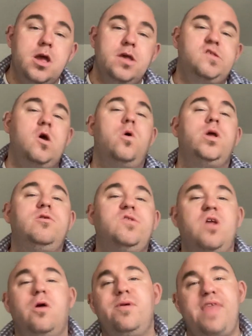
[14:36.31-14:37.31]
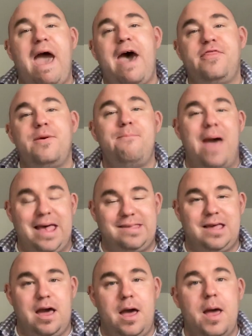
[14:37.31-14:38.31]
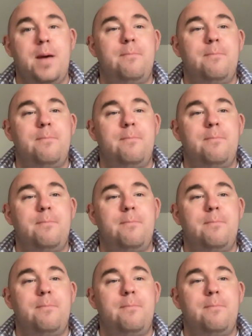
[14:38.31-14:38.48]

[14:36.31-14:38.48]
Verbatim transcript: So you start with Athabasca Athabasca